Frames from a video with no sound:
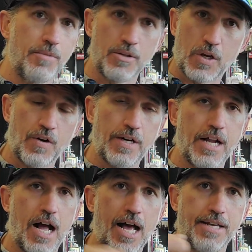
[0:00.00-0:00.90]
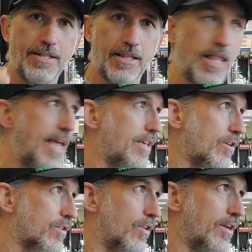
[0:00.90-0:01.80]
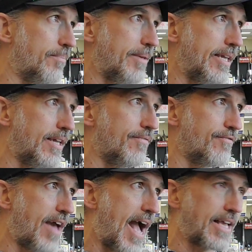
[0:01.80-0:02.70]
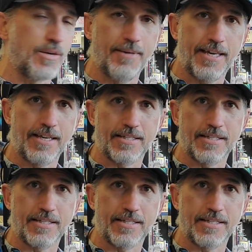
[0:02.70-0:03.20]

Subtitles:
You turn it on like you're going to be vacuuming.